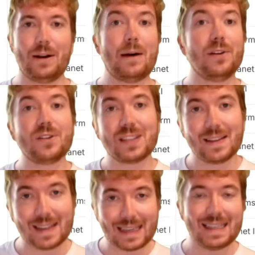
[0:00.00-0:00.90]
Now,
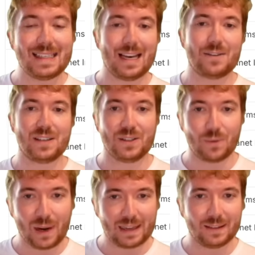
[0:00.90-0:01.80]
alongside the ETFs as
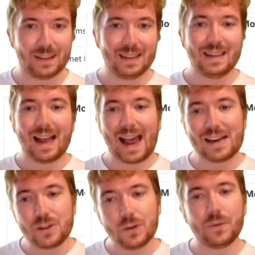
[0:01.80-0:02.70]
well,
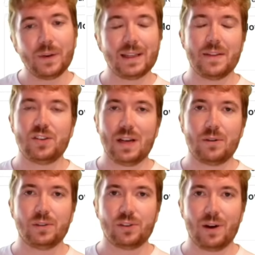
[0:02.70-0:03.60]
I do feel like the
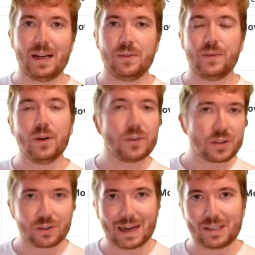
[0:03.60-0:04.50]
general trend for not
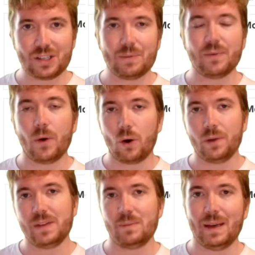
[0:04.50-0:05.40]
just Strategy, but for all
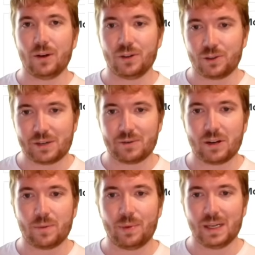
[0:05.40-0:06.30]
of these Bitcoin treasury
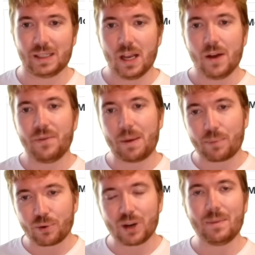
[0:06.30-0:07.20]
companies, for their
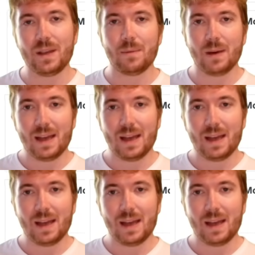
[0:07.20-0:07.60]
premium